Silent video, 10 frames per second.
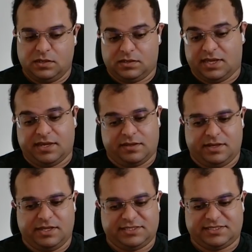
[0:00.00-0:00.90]
Yeah,
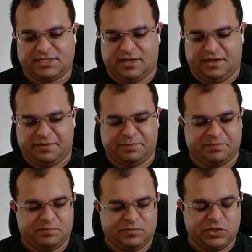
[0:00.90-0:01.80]
it's
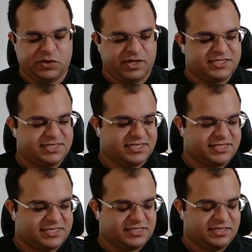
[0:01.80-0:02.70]

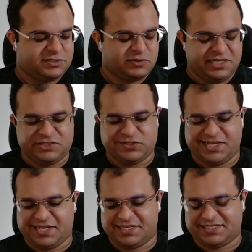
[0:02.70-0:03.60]
it's really
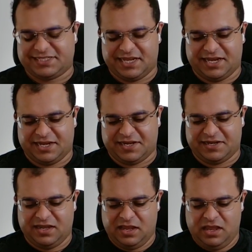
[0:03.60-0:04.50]
interesting because
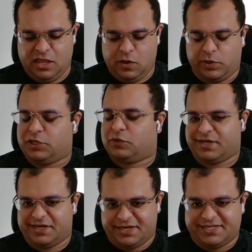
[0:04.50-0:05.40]
when you
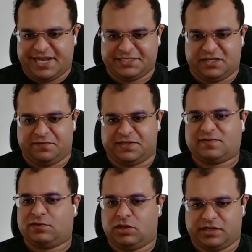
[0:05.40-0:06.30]
look at an attack surface
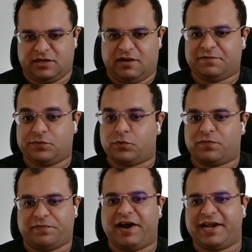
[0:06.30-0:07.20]
for long enough, you will
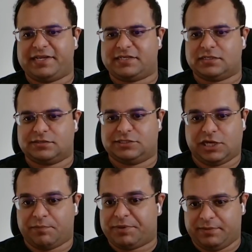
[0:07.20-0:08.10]
find
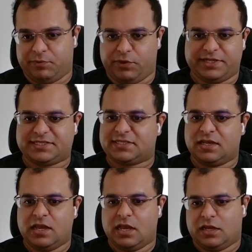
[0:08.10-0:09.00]
jumping points.
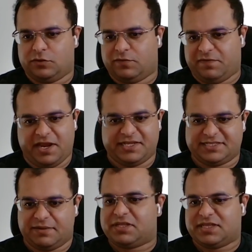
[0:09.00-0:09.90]
You will find
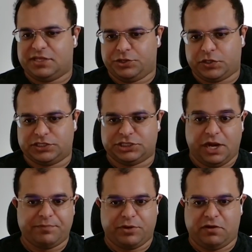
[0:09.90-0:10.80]
something that you can
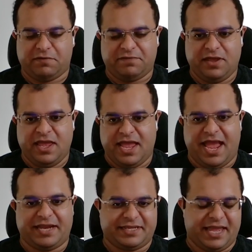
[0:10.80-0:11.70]
jump off
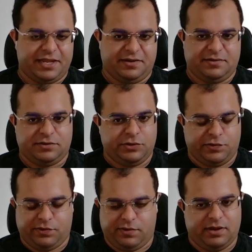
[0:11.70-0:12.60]
and get
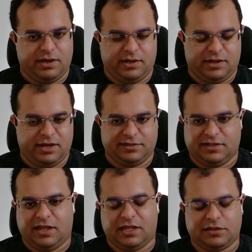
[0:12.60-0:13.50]
a
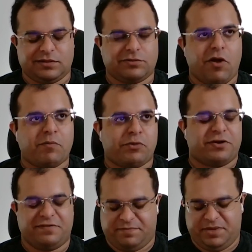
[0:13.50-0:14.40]
lot more
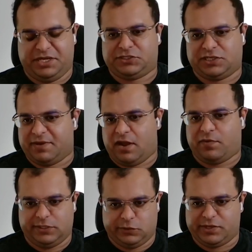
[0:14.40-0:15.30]
information about
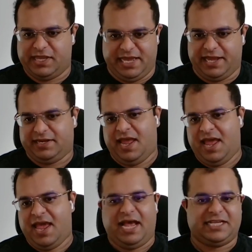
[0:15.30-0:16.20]
what you're looking at,
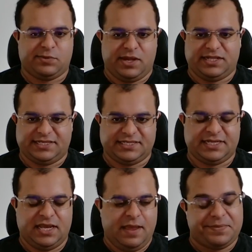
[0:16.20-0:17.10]
as well
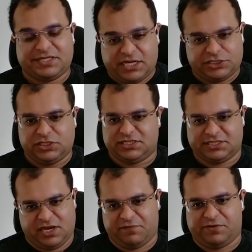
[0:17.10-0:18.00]
as potentially
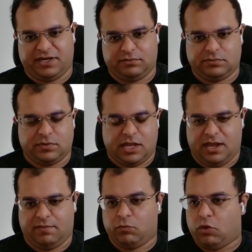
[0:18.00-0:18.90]
discovering
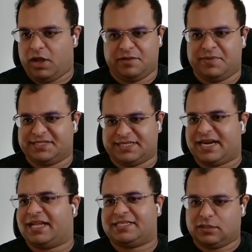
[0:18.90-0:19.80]
more elements that
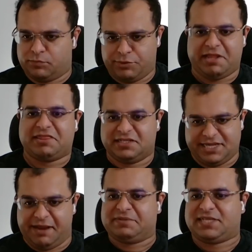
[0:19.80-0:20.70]
add to the breadth and
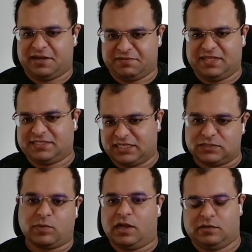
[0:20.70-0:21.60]
depth side of things
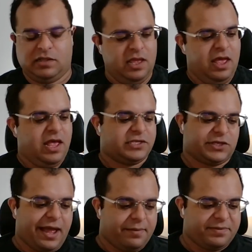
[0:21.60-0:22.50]
as well. So
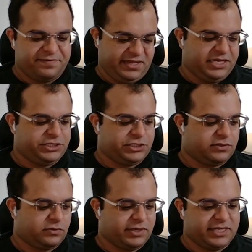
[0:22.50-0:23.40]

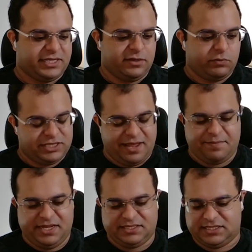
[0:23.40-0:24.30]
amplification, really what that
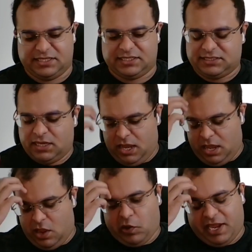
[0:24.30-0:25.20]
means is,
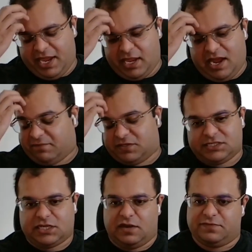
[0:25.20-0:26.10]
okay, I've
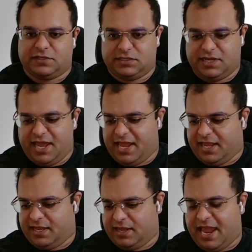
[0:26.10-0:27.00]
discovered
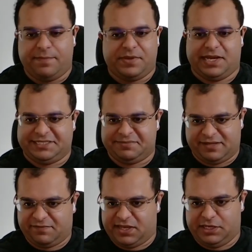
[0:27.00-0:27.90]
a API
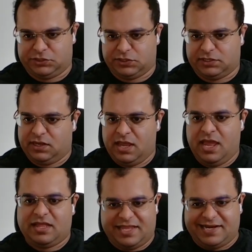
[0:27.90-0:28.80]
specification
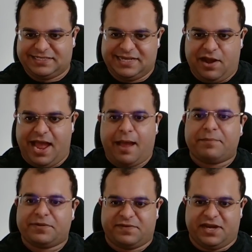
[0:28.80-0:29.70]
that has now
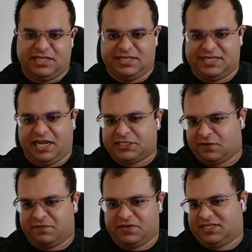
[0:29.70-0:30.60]
amplified the attack
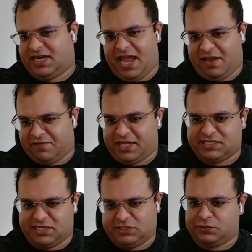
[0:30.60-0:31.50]
surface that I have
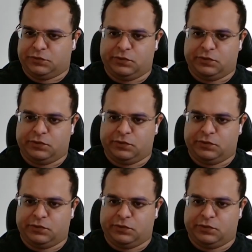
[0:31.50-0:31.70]
access to.